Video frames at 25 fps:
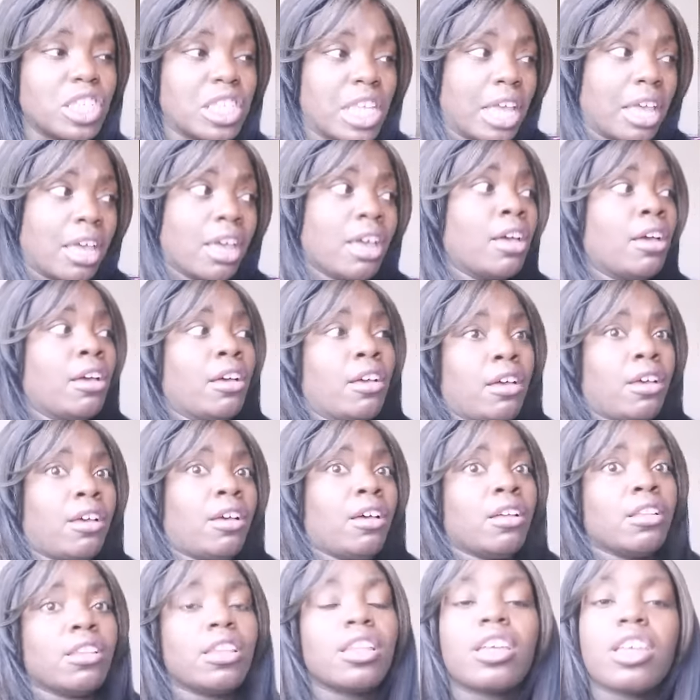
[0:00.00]
and she's like
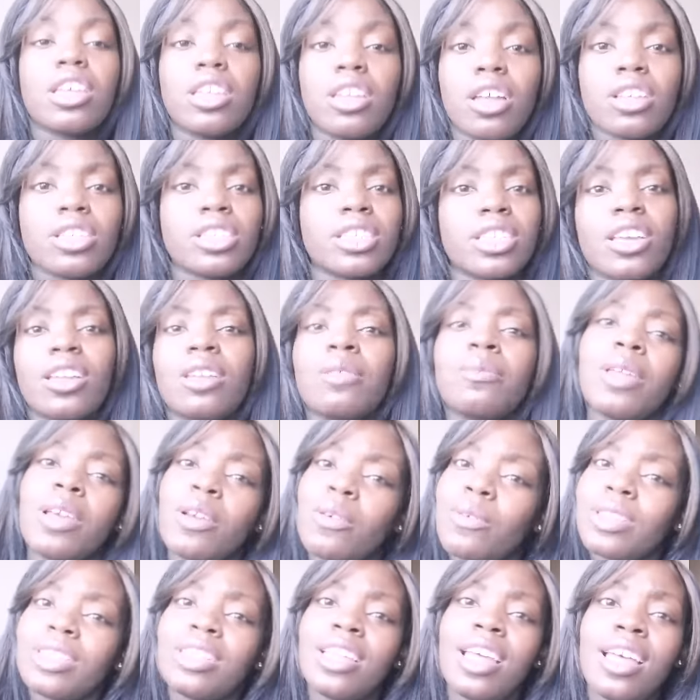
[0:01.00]
looking all scared. I'm
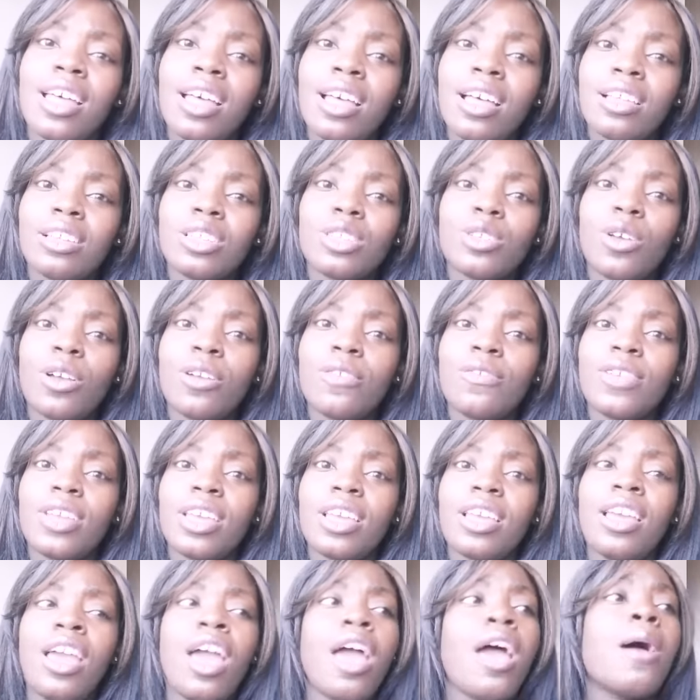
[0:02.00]
like, what the hell,
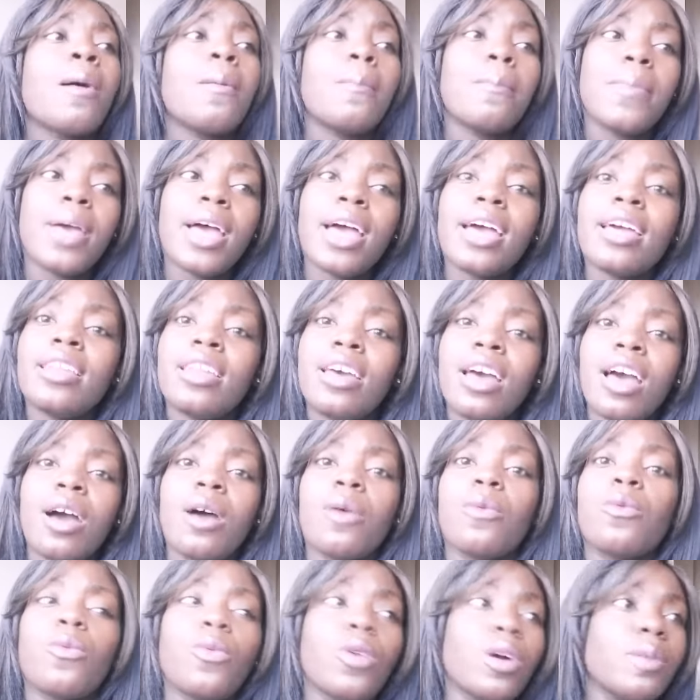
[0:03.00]
Torvi? Man
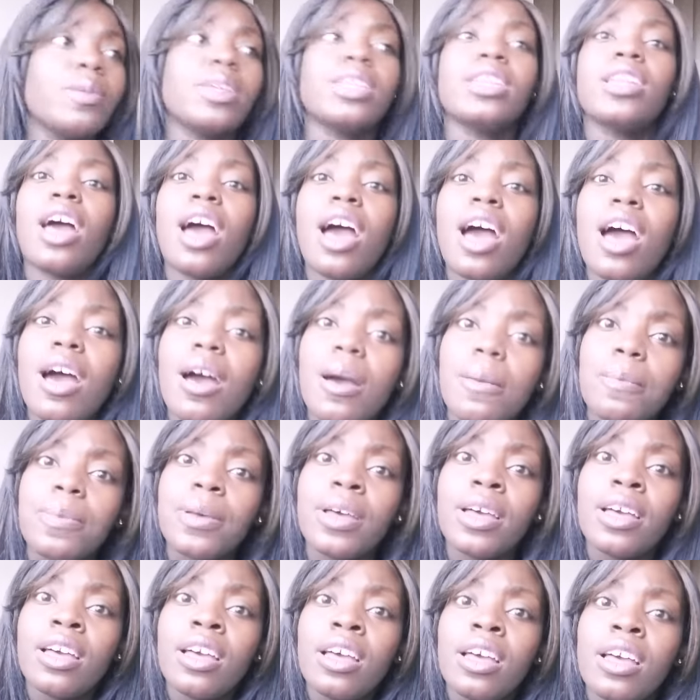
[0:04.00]
up, woman up.
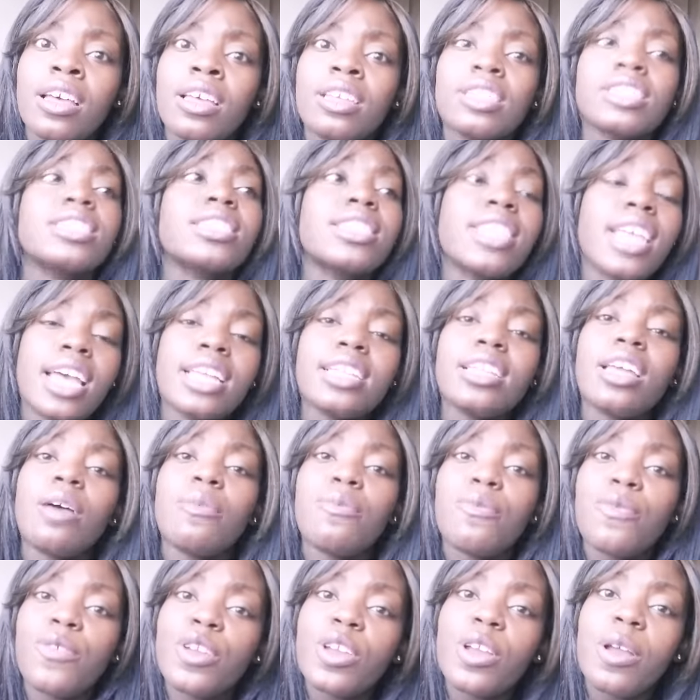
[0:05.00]
Stand
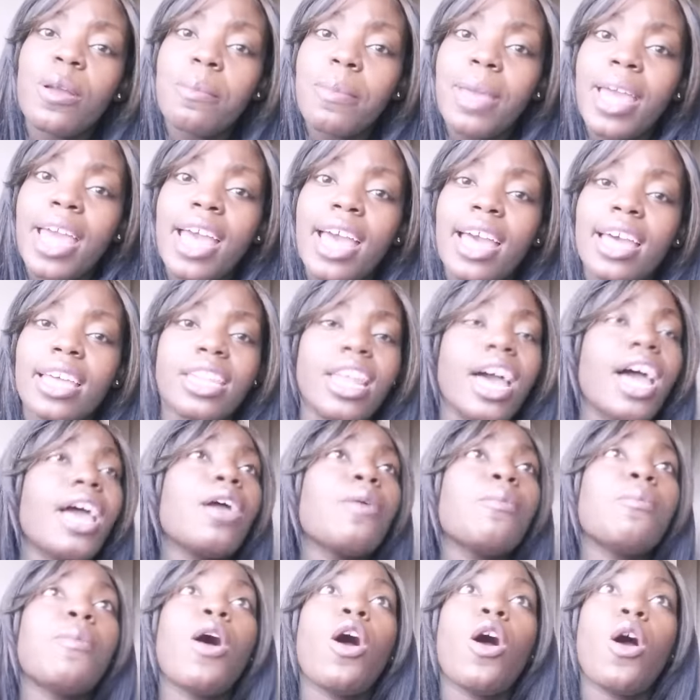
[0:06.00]
up for your man.
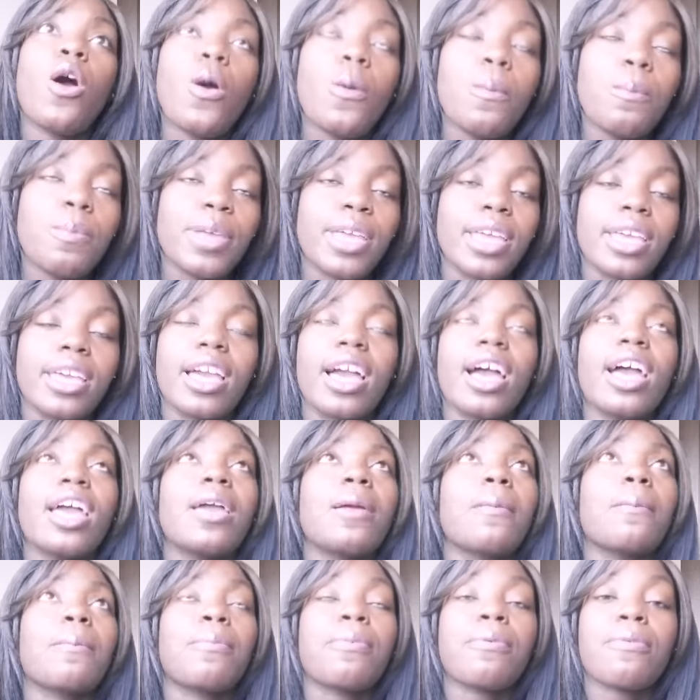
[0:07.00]
I'm hoping, I
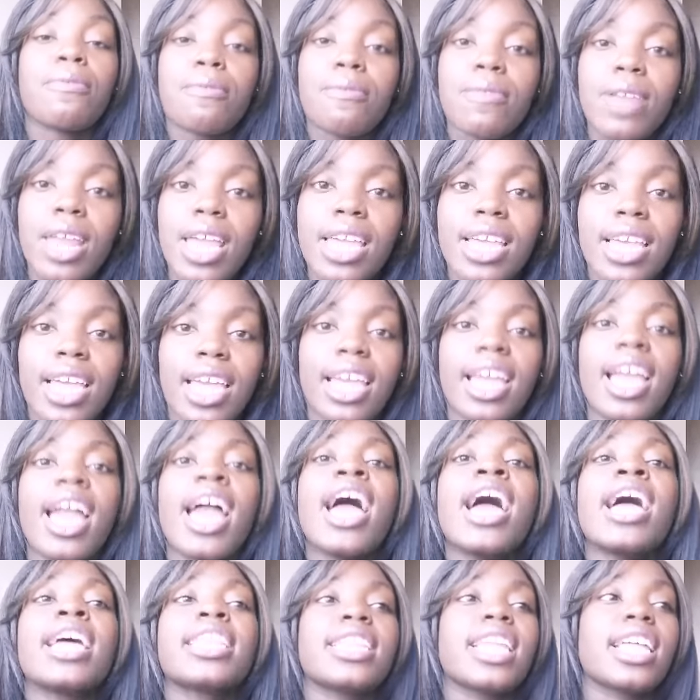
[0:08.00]
am praying
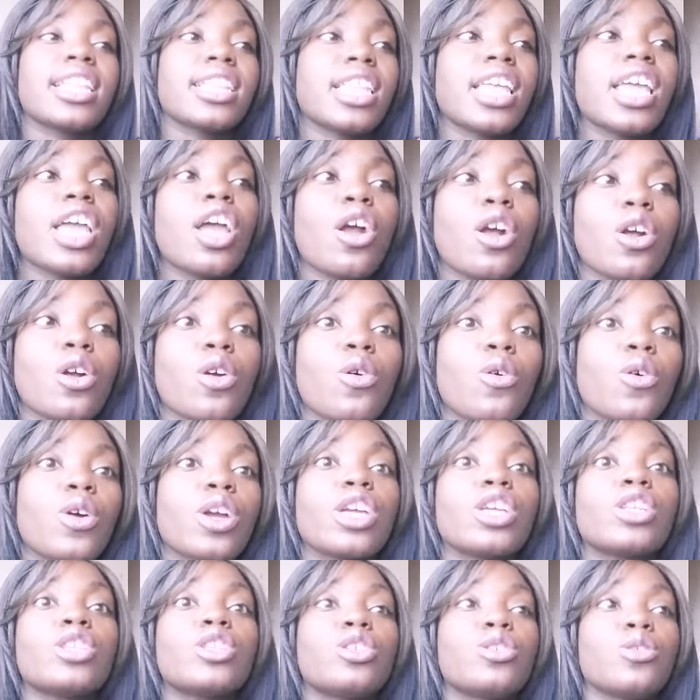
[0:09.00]
that they are
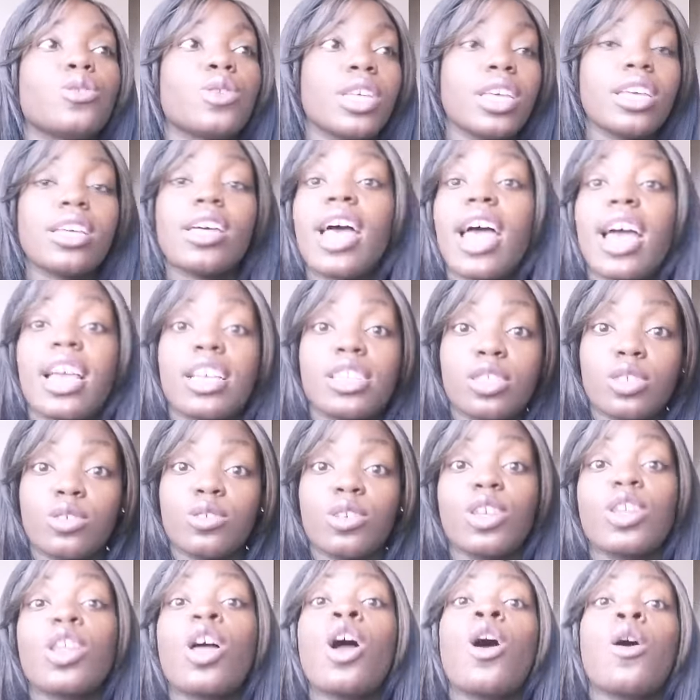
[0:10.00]
going to kill
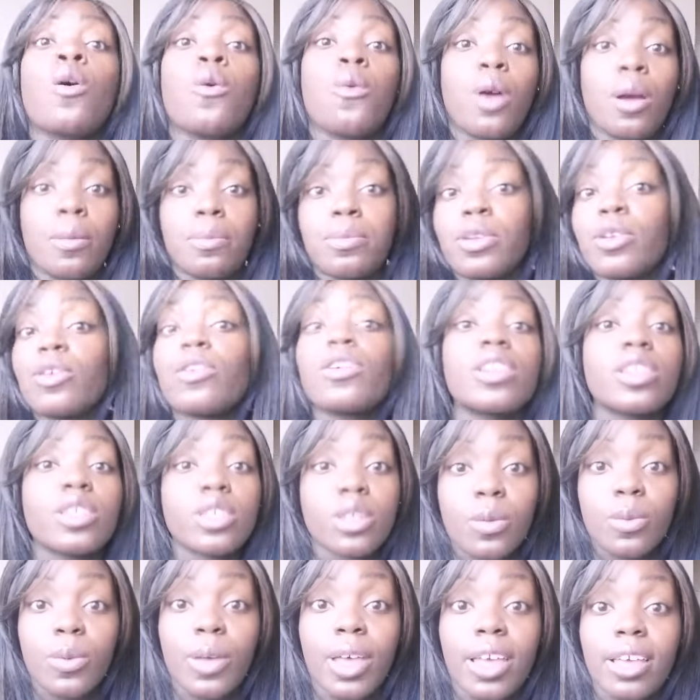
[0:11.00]
Astrid while Bjorn
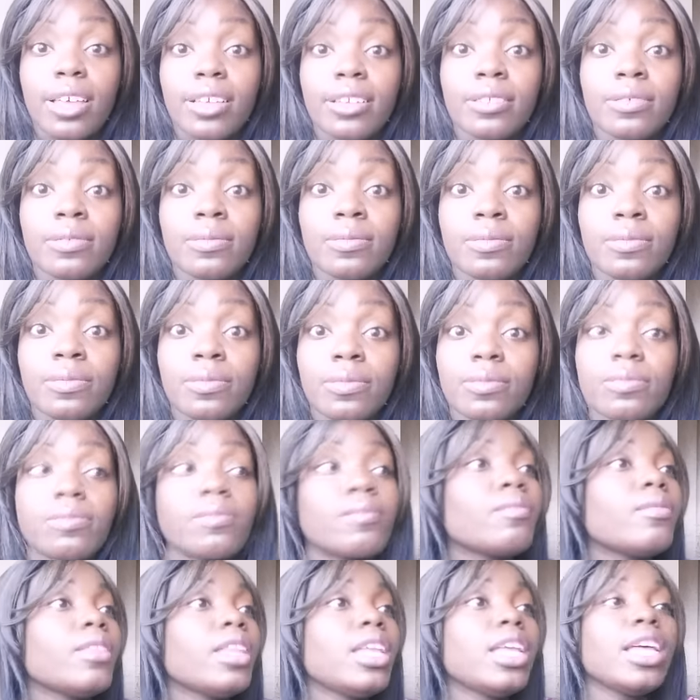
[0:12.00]
is away.
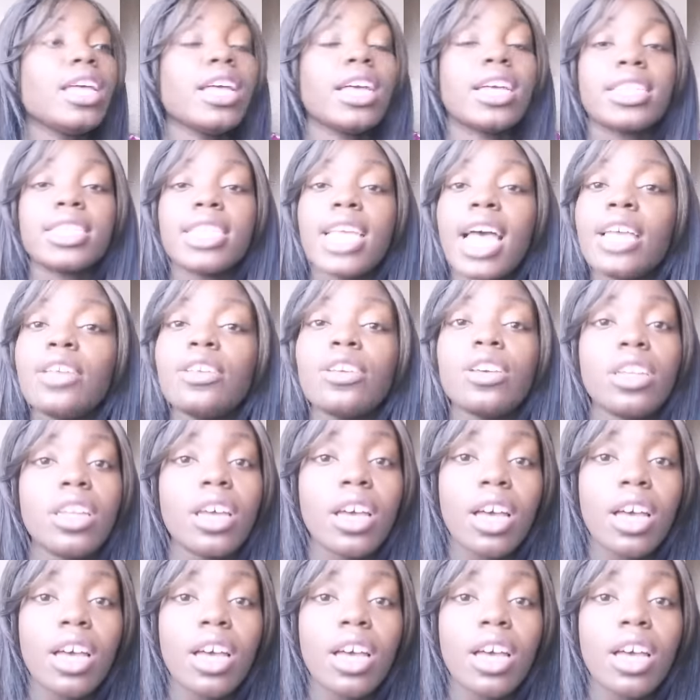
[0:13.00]
Because how are you